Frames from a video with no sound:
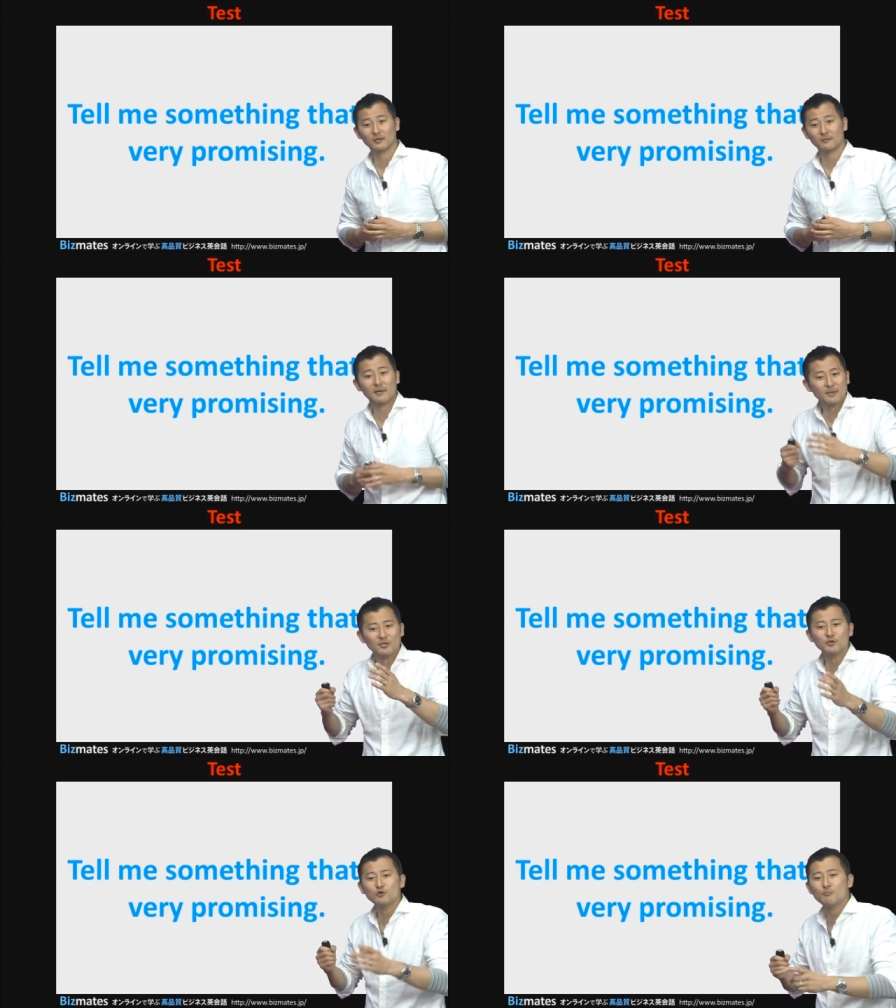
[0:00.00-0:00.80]
Maybe a
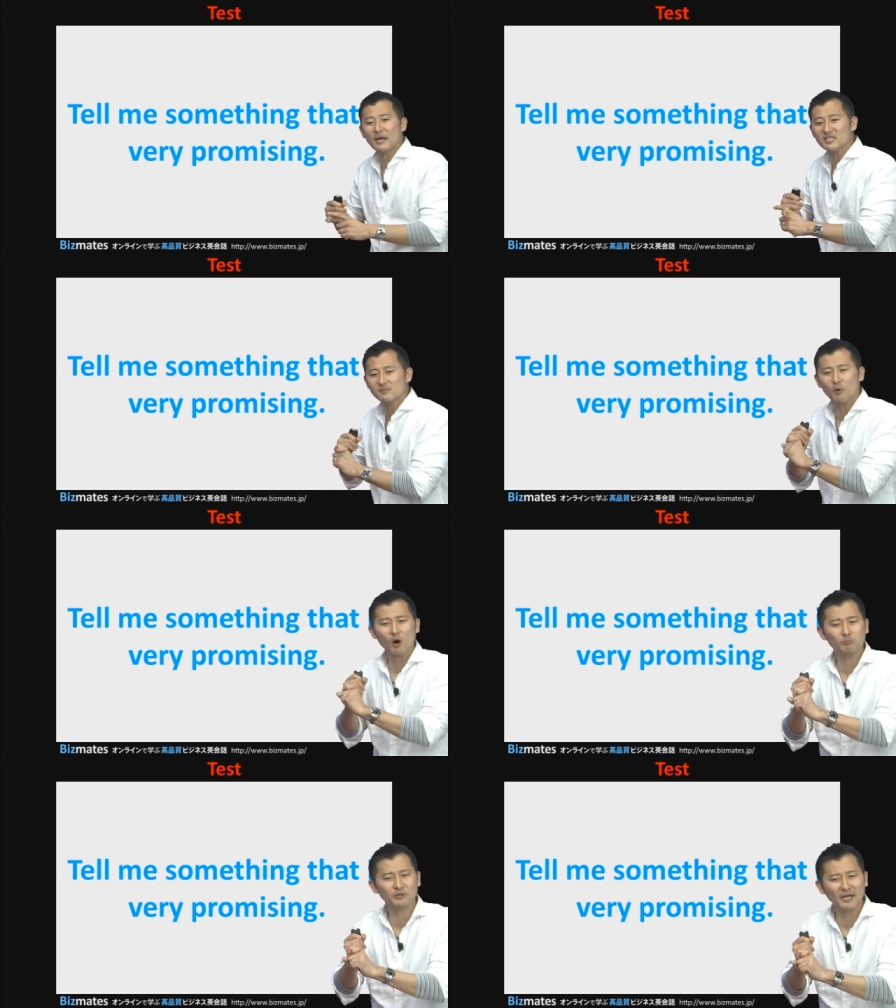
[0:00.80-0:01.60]
new baseball
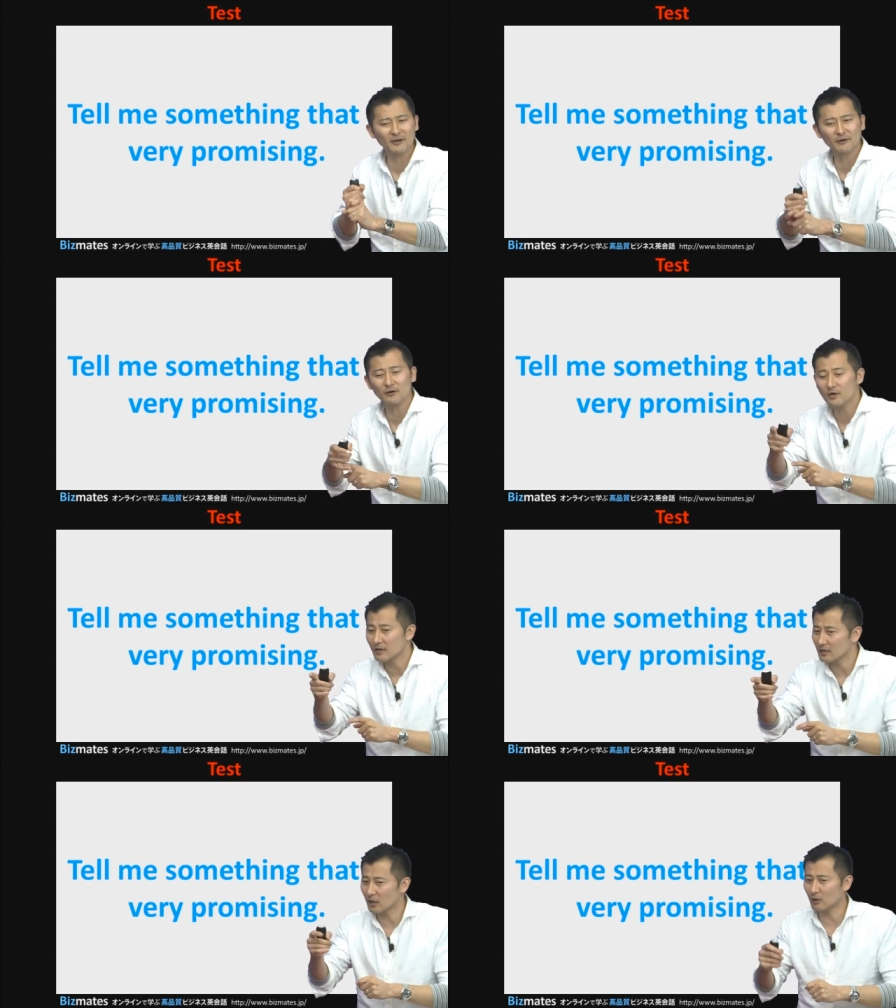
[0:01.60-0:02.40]
player,
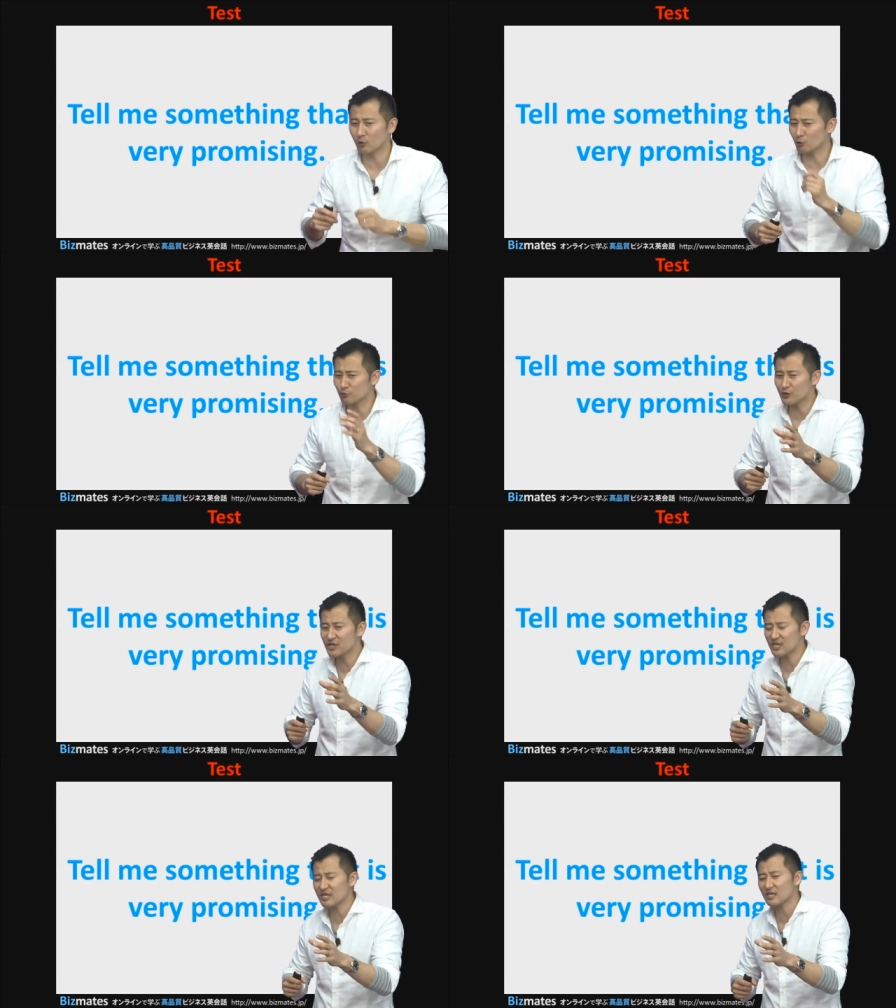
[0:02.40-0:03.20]
a, a
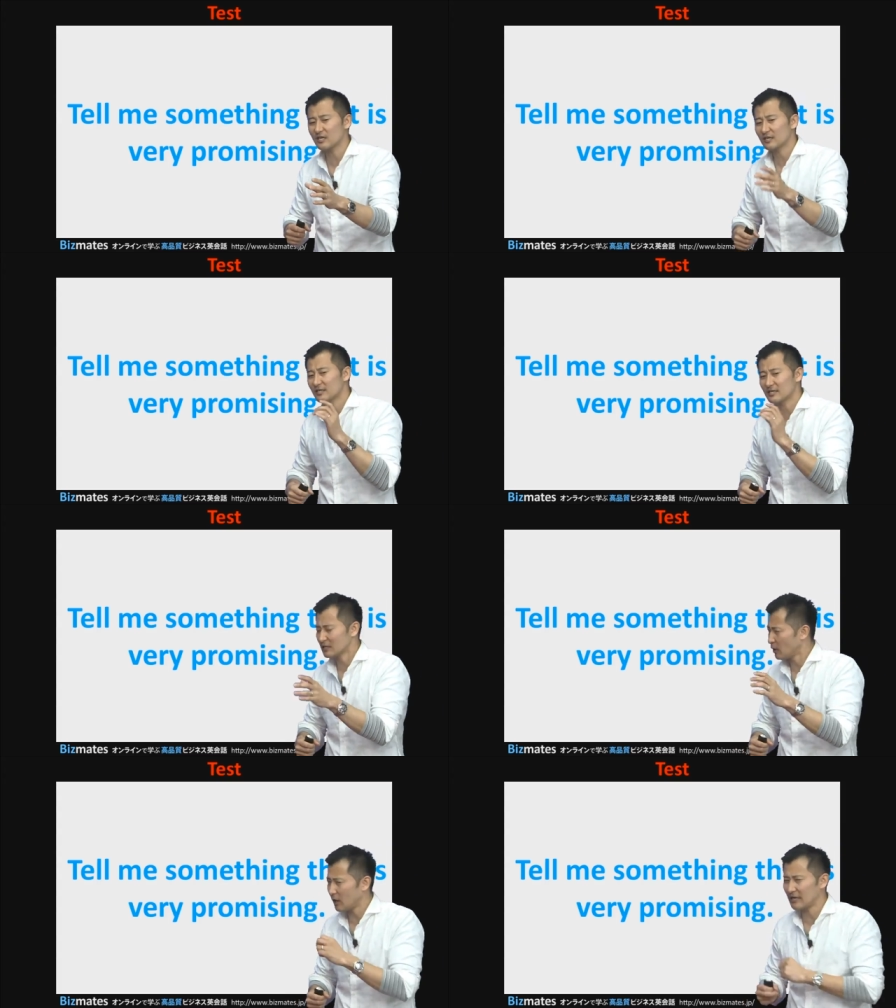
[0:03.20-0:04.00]
rookie. He,
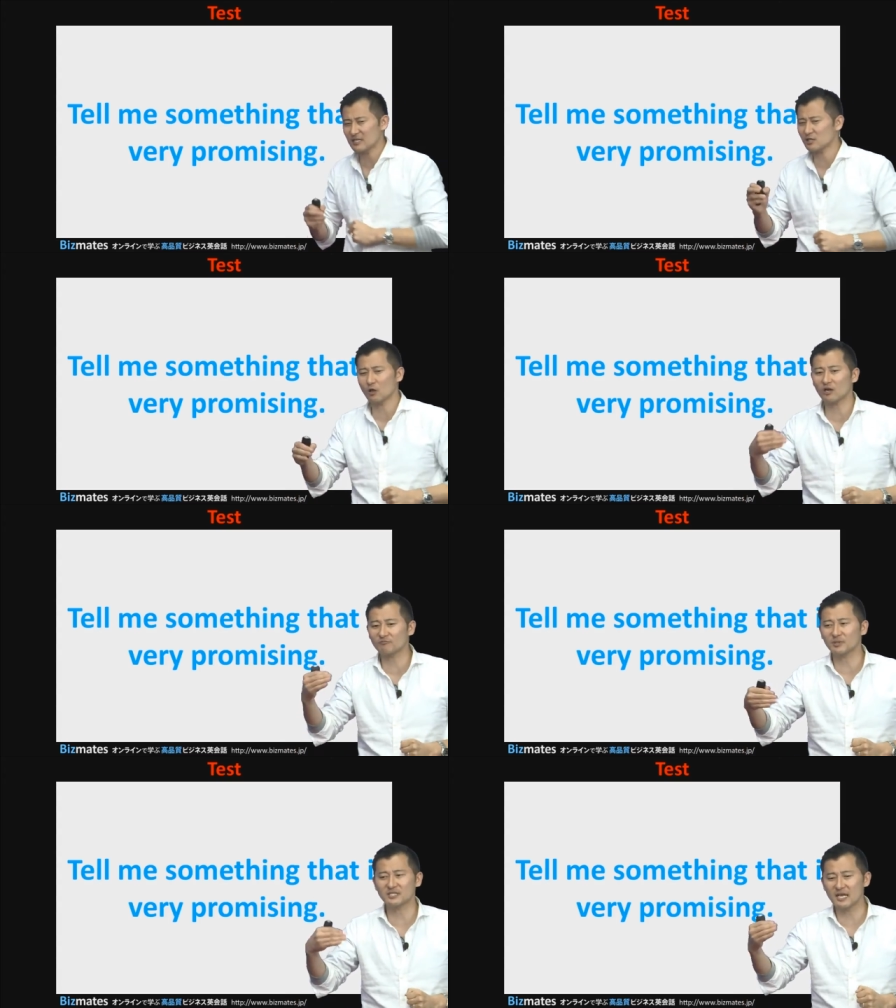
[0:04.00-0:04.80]
oh, he has a lot of
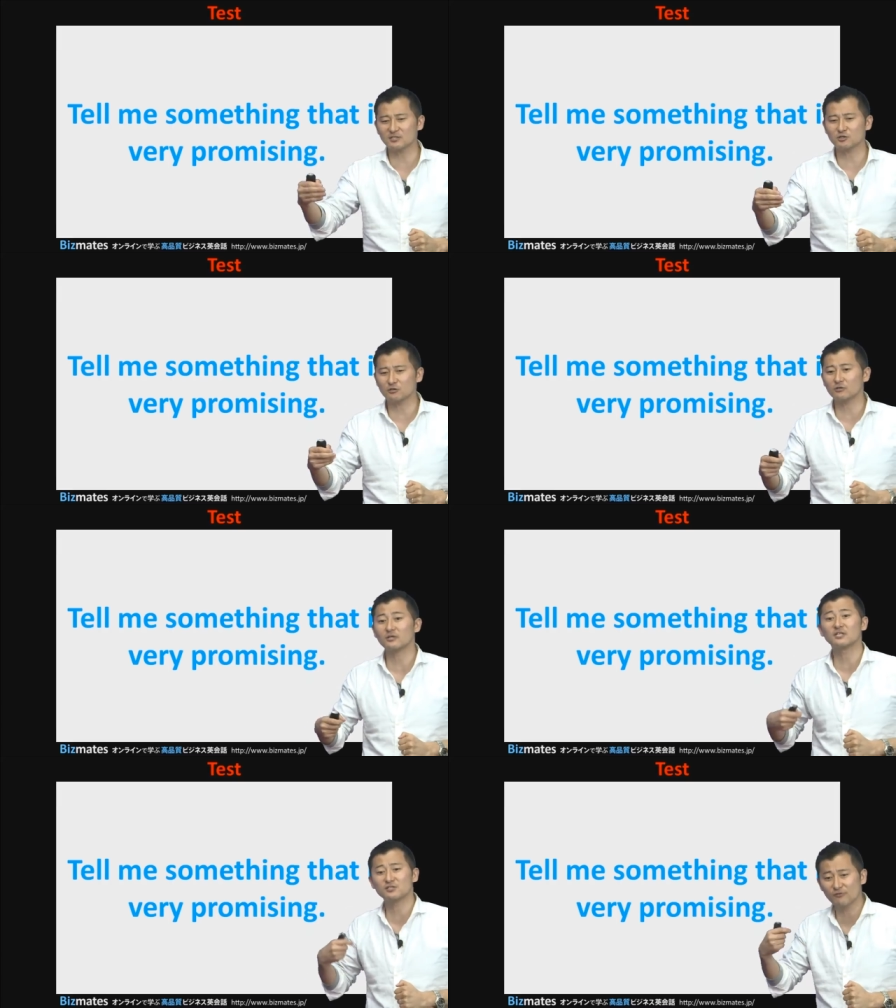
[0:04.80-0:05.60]
potential.
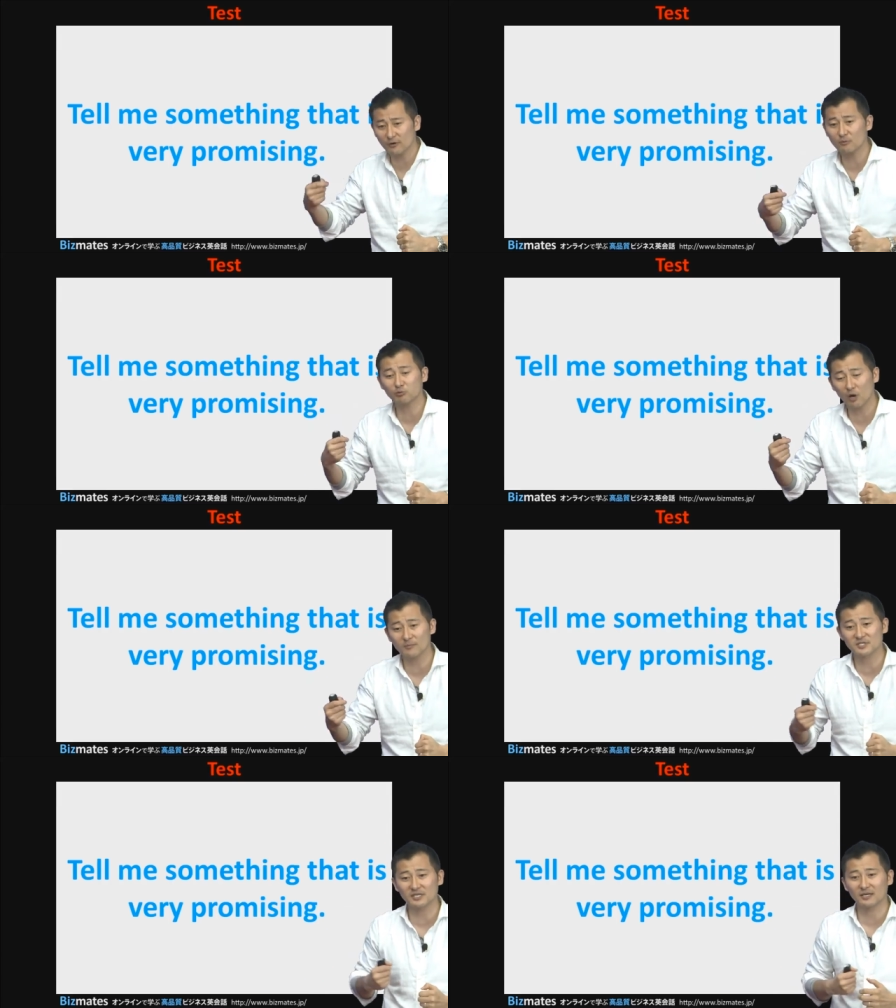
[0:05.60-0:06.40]
He's very
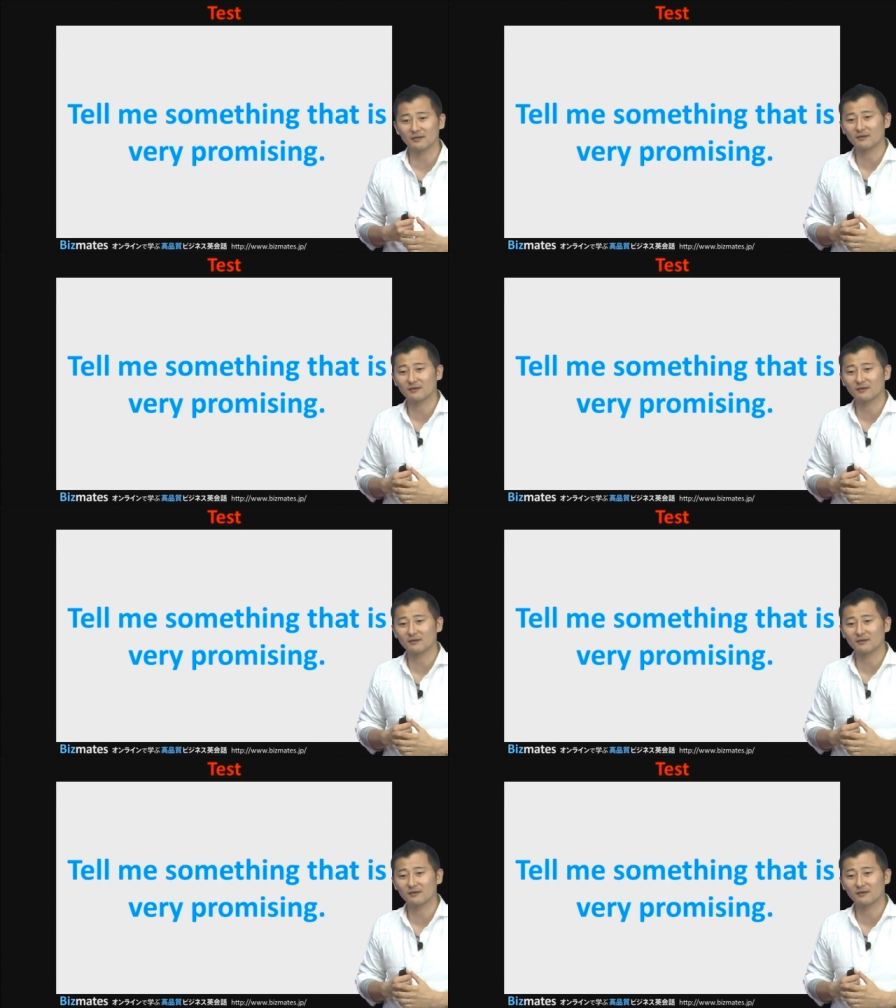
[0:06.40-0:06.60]
promising.